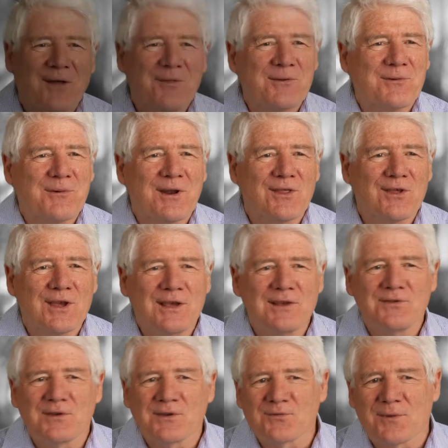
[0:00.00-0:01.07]
I think one of the
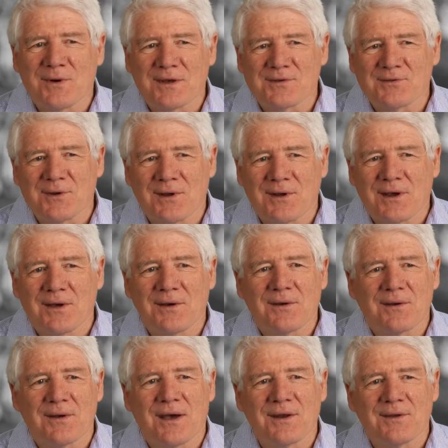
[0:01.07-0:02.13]
easiest ways to
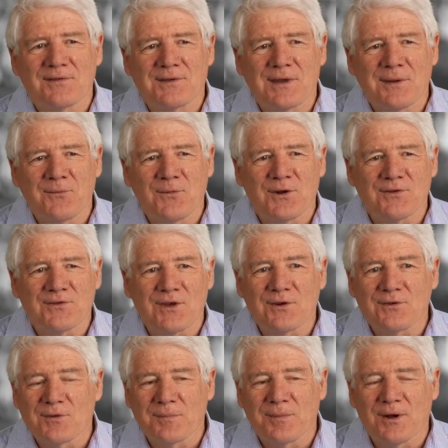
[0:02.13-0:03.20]
understand what
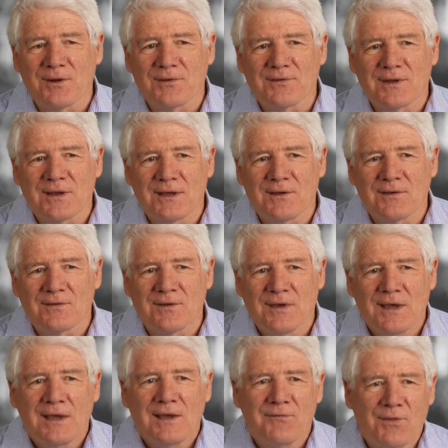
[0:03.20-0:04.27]
social policy is,
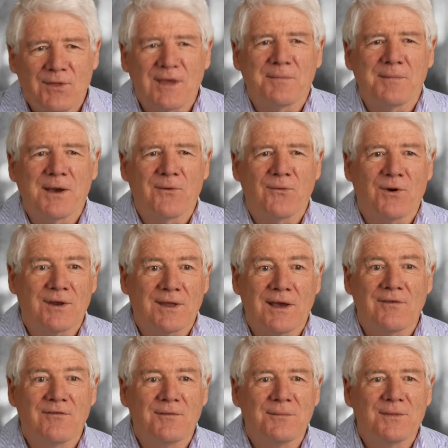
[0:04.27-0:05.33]
if you think about what
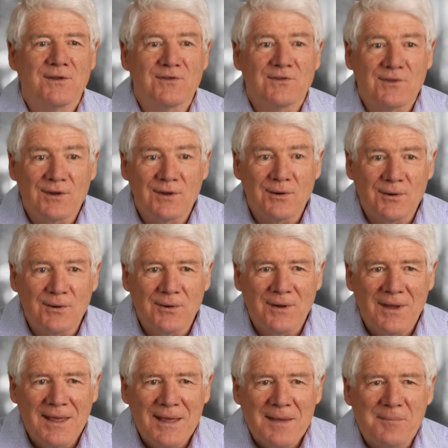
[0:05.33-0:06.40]
governments do,
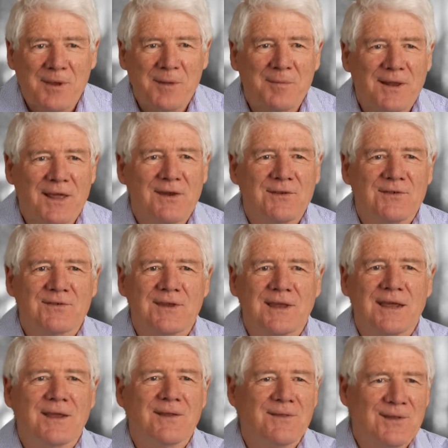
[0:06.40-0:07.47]
people
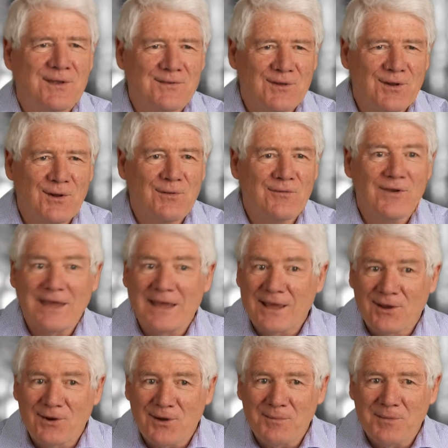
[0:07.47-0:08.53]
understand there's a lot of
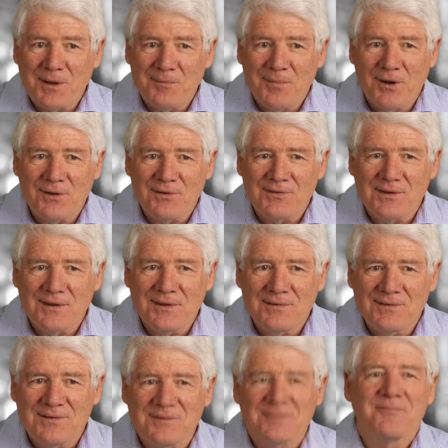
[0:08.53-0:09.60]
economic
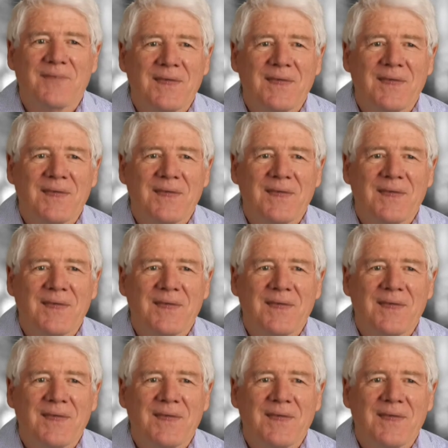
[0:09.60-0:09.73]
policies,